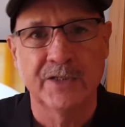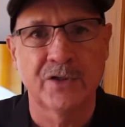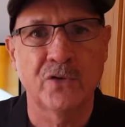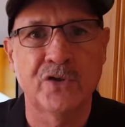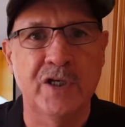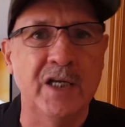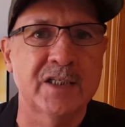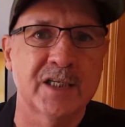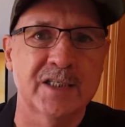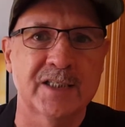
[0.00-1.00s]
So
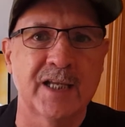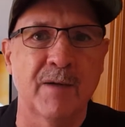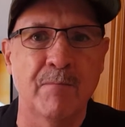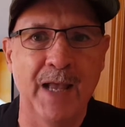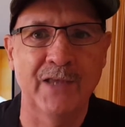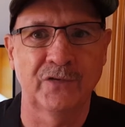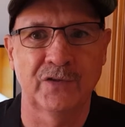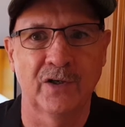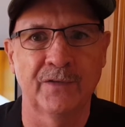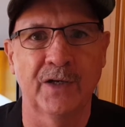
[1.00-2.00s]
Jesus, their
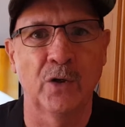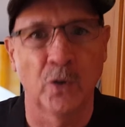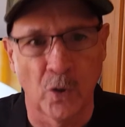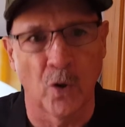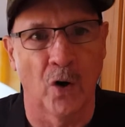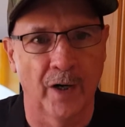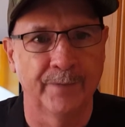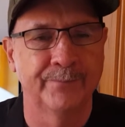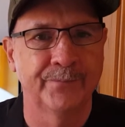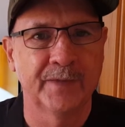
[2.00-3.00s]
master, their Lord,
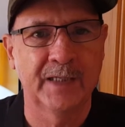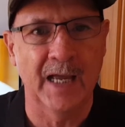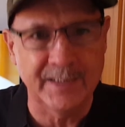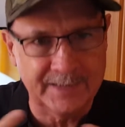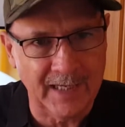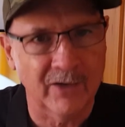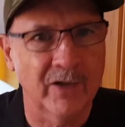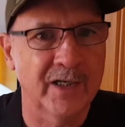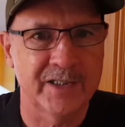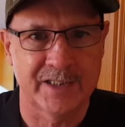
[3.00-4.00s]
got down
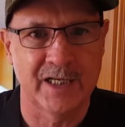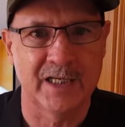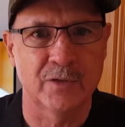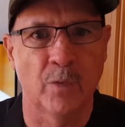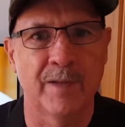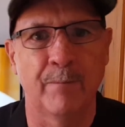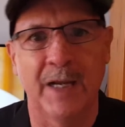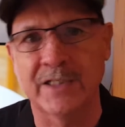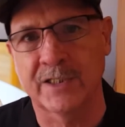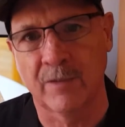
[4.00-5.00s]
on his knees with a
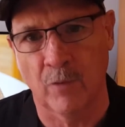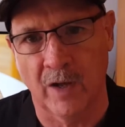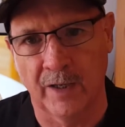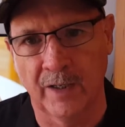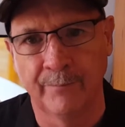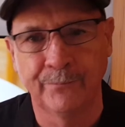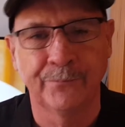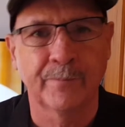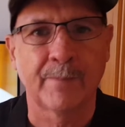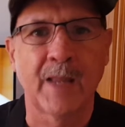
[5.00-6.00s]
basin of water
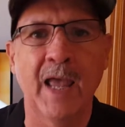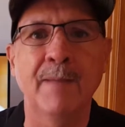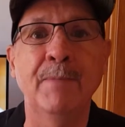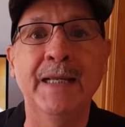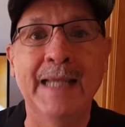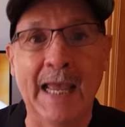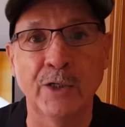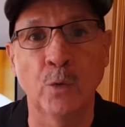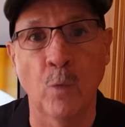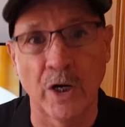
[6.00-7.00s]
and
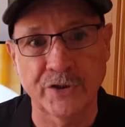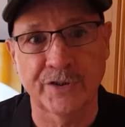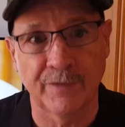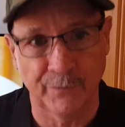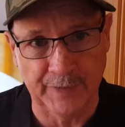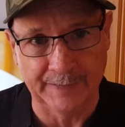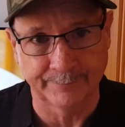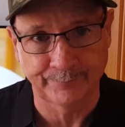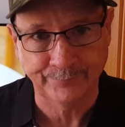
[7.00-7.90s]
began to wash their feet.